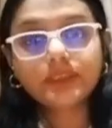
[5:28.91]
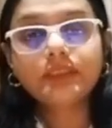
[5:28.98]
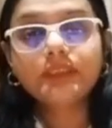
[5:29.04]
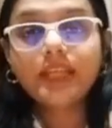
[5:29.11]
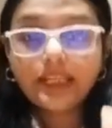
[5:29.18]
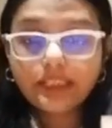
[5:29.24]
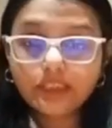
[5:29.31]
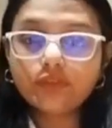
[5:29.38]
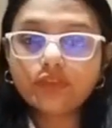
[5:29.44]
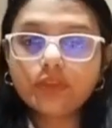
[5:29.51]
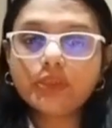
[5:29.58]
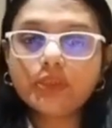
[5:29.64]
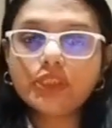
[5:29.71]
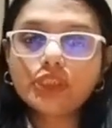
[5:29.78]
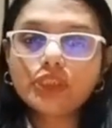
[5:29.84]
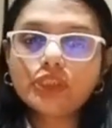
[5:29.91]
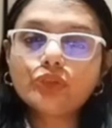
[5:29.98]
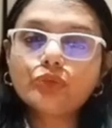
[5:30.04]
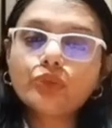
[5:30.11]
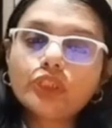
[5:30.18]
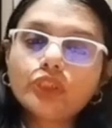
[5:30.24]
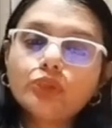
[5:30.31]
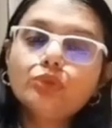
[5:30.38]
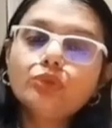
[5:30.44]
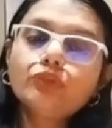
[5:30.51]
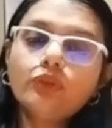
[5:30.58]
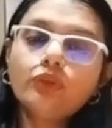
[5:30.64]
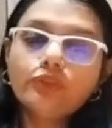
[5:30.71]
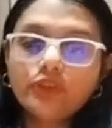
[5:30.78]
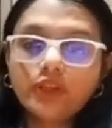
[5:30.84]
That information you can use
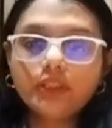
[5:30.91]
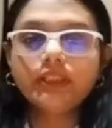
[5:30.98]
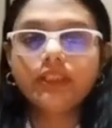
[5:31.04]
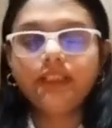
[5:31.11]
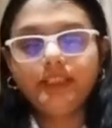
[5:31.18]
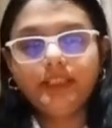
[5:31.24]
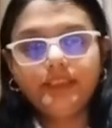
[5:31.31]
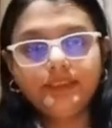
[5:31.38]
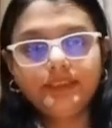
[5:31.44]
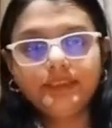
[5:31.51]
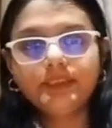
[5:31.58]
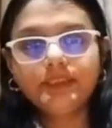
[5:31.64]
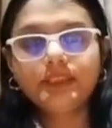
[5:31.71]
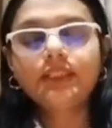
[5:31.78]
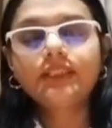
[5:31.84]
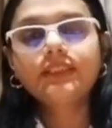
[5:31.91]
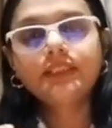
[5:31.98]
for further analysis.